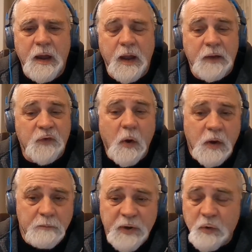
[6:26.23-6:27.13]
it's all
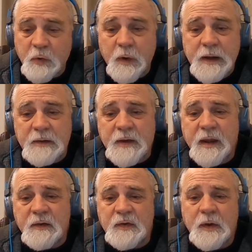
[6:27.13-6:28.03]
computer graded
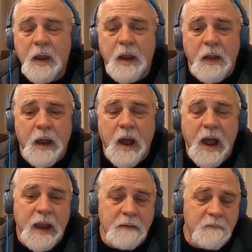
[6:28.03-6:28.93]
tests.
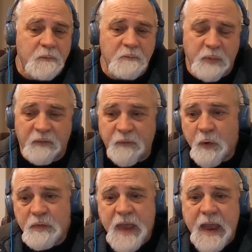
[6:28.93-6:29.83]
I
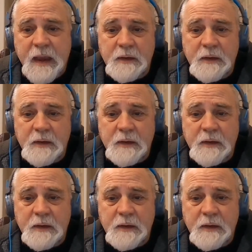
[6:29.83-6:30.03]
prefer that.